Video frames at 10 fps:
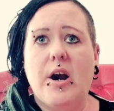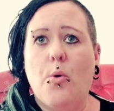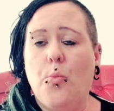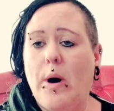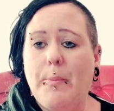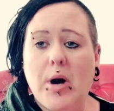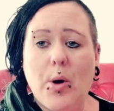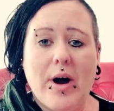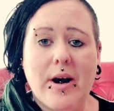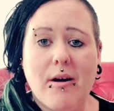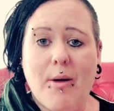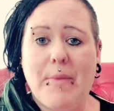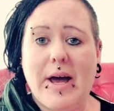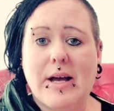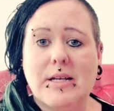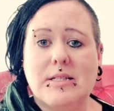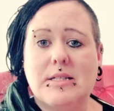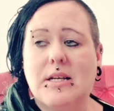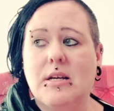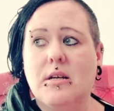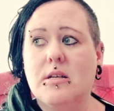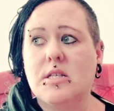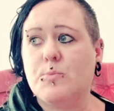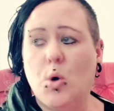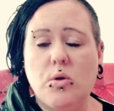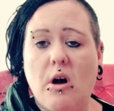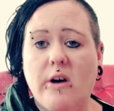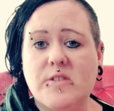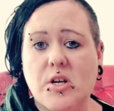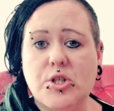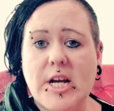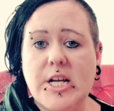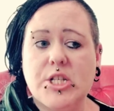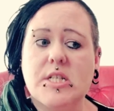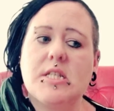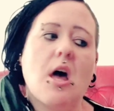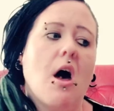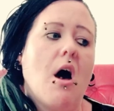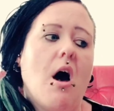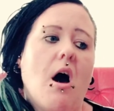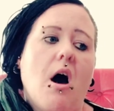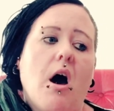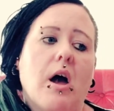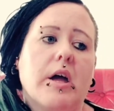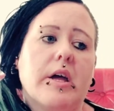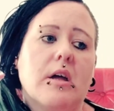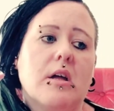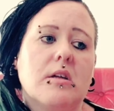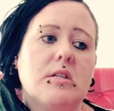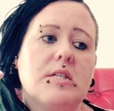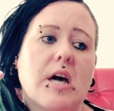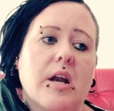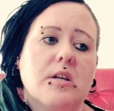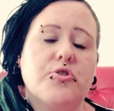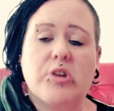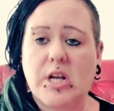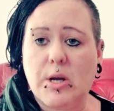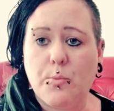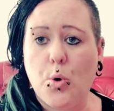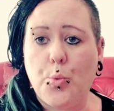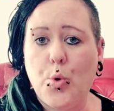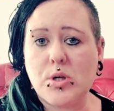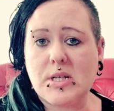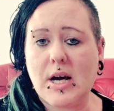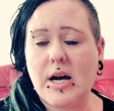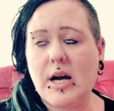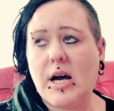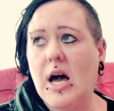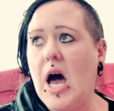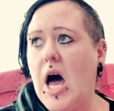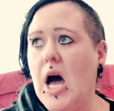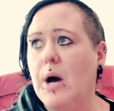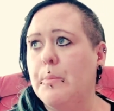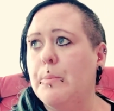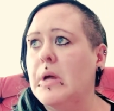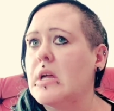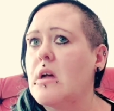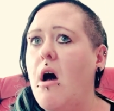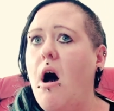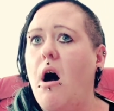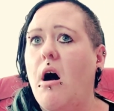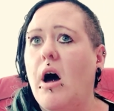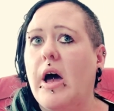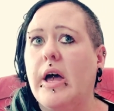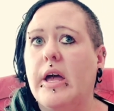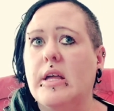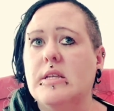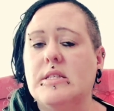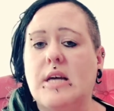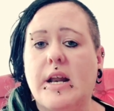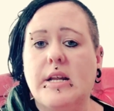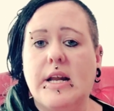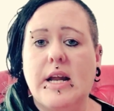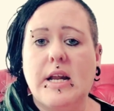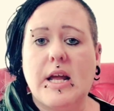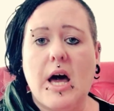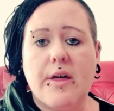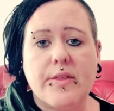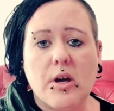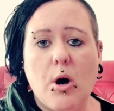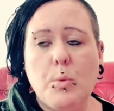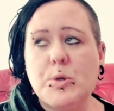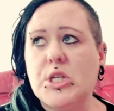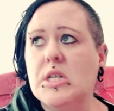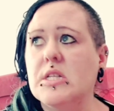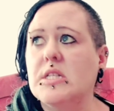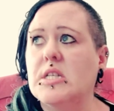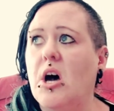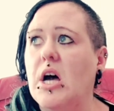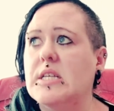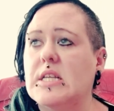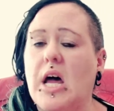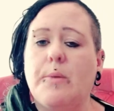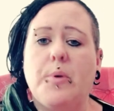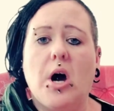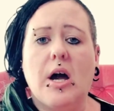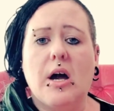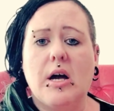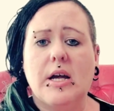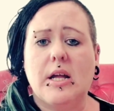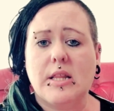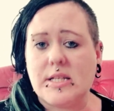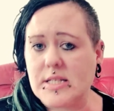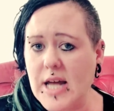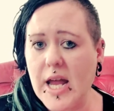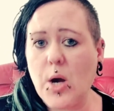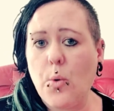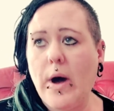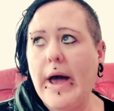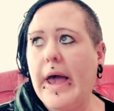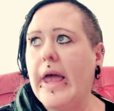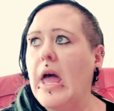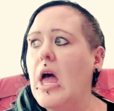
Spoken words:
one by one I made small lifestyle changes. I started drinking more water, I started eating healthier options, I started buying less takeaway.